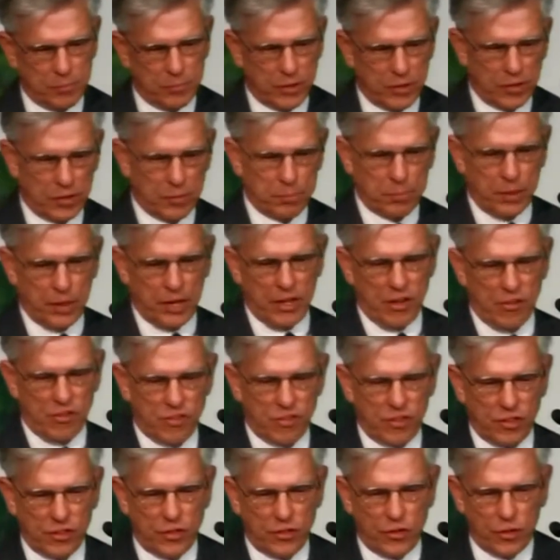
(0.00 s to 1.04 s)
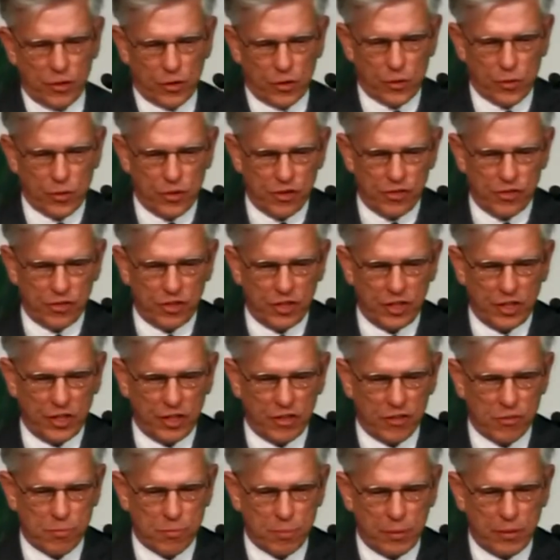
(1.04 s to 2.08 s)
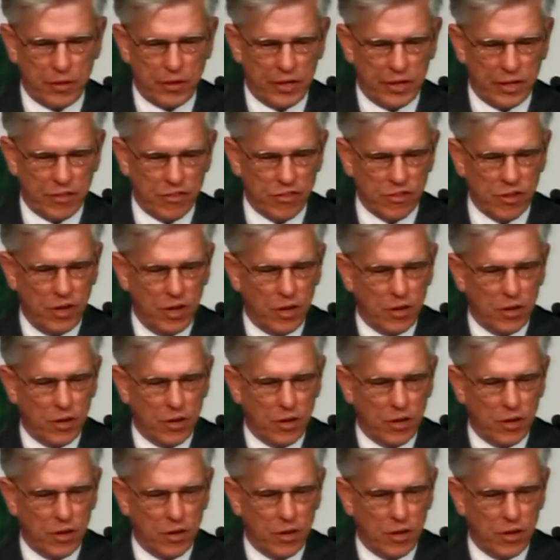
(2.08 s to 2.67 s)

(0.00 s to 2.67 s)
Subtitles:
to the place in your Christian experience